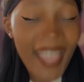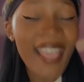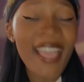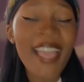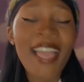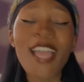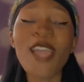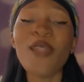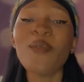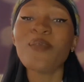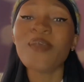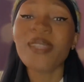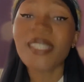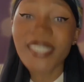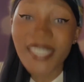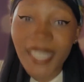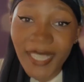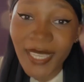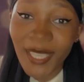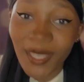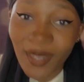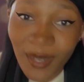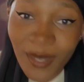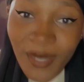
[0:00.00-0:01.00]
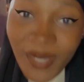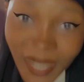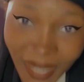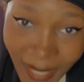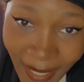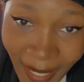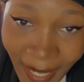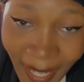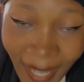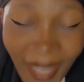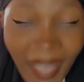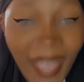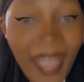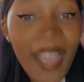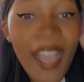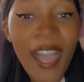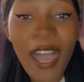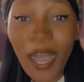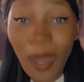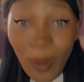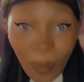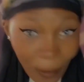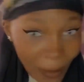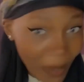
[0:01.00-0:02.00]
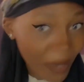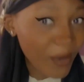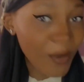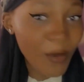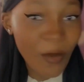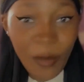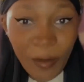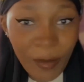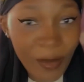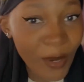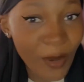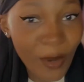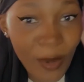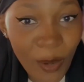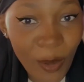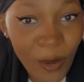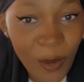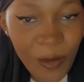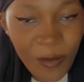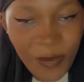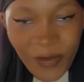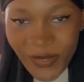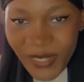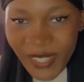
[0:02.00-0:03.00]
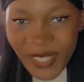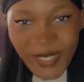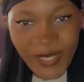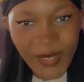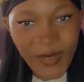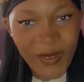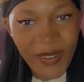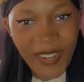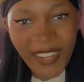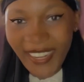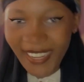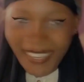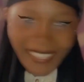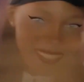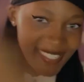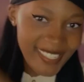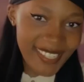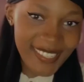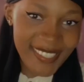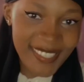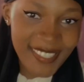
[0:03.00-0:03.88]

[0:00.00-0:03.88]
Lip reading: and meticulously about criminal law. So let's get